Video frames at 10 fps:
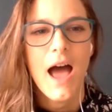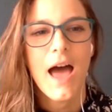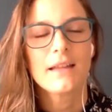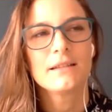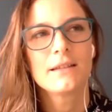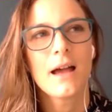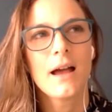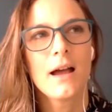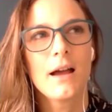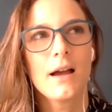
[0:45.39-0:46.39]
And
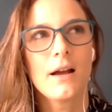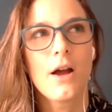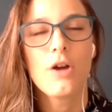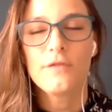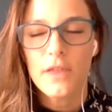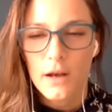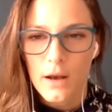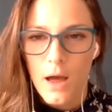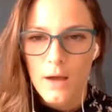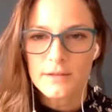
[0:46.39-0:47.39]
over the
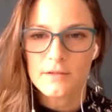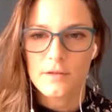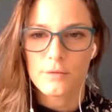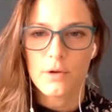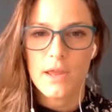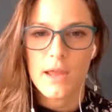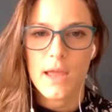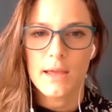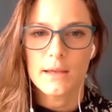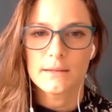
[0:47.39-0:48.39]
last 3
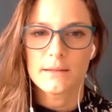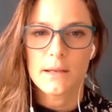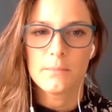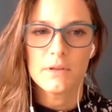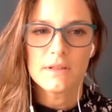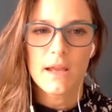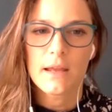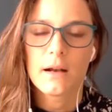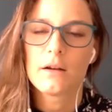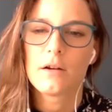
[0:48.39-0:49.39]
years in
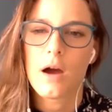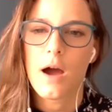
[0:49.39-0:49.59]
particular,